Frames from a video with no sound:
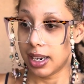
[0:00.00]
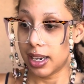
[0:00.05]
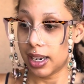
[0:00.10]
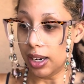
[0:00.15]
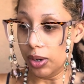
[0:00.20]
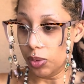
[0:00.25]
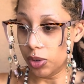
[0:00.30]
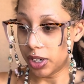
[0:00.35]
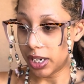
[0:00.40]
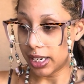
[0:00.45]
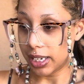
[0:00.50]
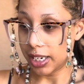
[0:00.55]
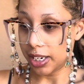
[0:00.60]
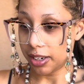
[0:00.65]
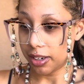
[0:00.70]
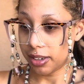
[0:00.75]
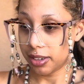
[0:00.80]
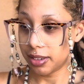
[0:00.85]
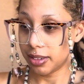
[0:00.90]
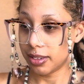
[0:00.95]
And we're done
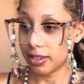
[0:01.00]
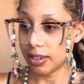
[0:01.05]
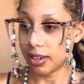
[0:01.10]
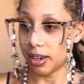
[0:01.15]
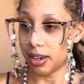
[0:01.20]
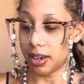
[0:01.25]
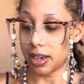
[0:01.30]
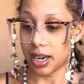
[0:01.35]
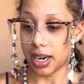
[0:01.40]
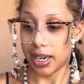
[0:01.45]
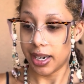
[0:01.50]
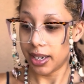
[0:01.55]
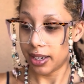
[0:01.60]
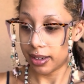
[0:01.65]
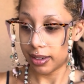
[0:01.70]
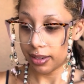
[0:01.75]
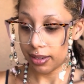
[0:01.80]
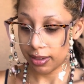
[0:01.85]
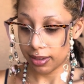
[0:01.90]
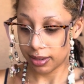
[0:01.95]
here. Alright.
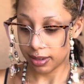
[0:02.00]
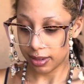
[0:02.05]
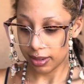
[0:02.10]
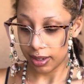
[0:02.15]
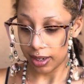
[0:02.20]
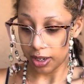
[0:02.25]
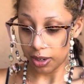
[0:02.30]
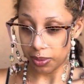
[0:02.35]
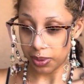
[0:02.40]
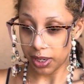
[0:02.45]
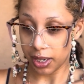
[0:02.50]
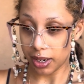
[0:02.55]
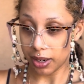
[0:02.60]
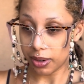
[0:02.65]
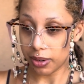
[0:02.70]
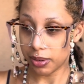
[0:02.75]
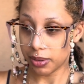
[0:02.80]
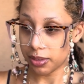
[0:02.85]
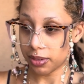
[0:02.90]
Here we go.